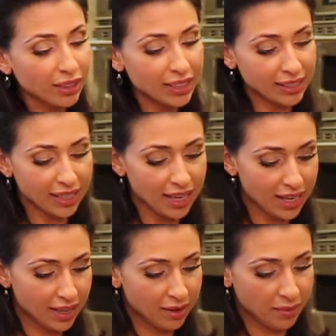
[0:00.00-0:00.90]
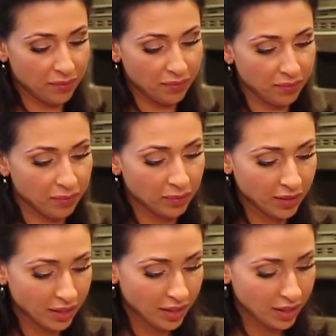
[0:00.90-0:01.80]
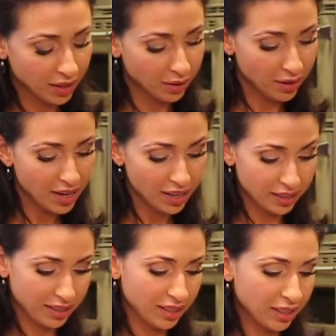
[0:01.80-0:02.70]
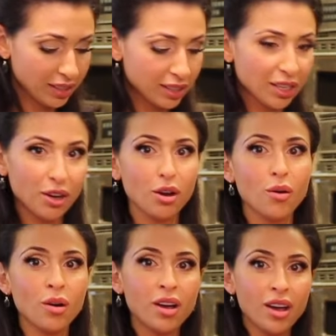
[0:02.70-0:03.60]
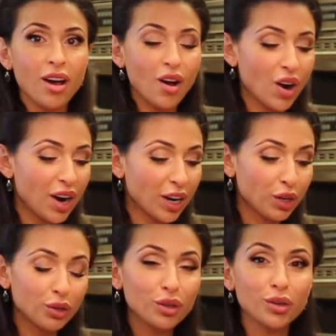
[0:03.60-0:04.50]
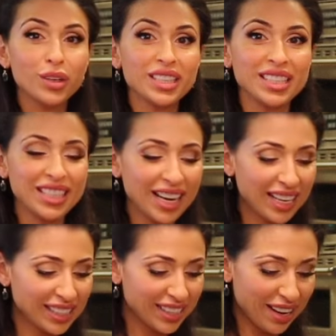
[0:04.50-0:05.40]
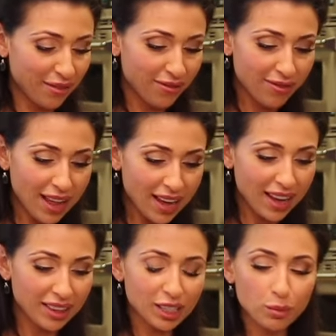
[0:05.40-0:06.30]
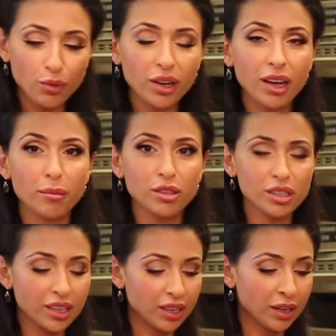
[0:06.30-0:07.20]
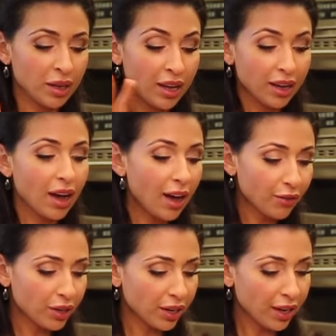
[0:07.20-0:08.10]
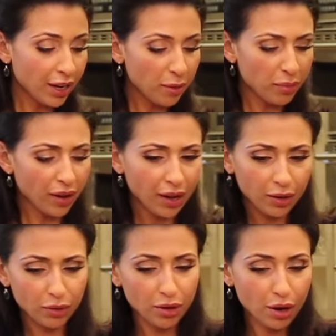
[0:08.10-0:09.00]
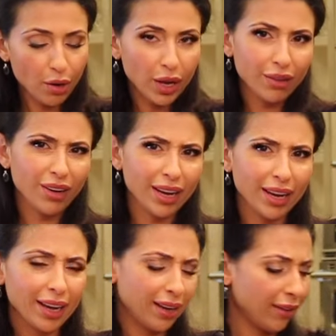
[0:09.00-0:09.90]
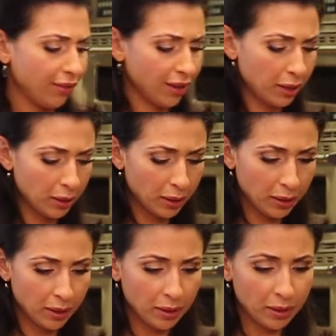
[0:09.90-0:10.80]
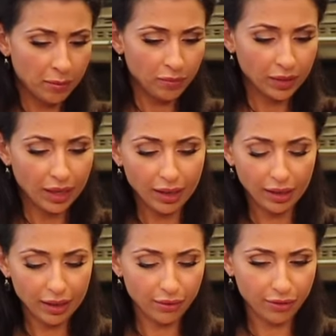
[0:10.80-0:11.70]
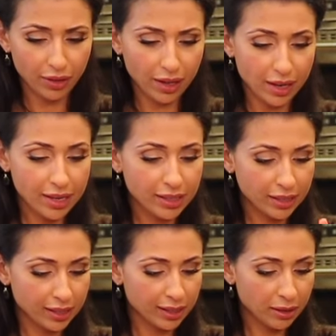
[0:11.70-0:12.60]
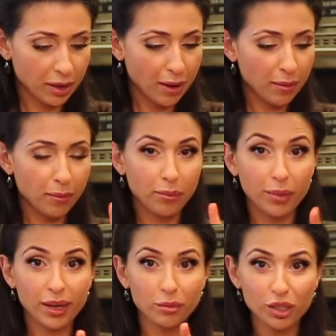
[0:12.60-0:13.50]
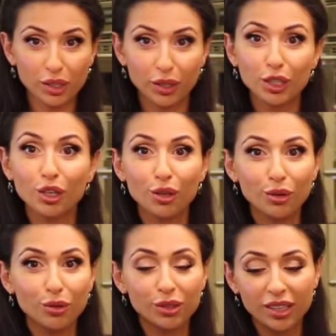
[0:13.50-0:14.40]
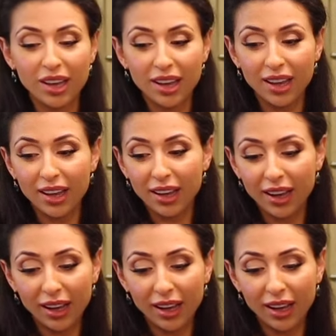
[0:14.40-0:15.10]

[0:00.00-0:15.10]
when I see it. All right, so our kuku is nice and flat at this point. I'm just gonna cover it up. I don't know if I have a lid for this, but I'm just going to use a